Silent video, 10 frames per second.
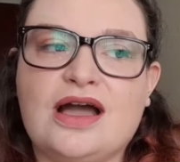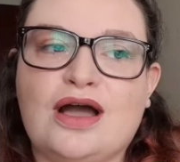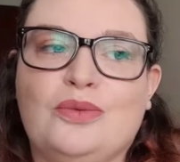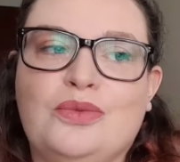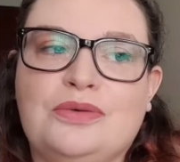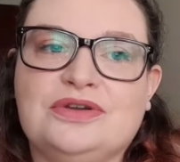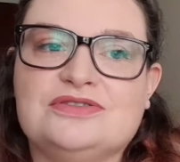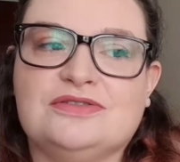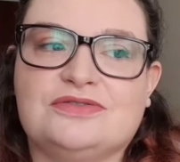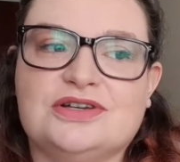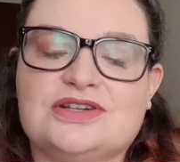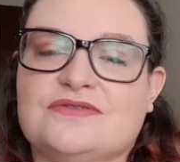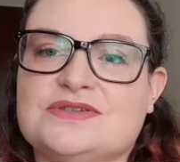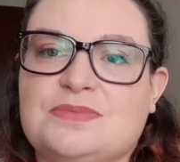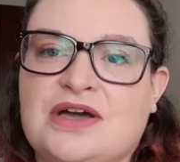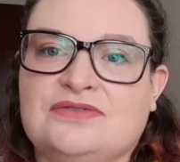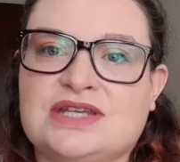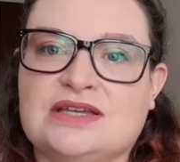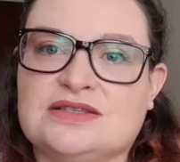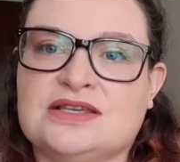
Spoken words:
And what we do for each other's birthdays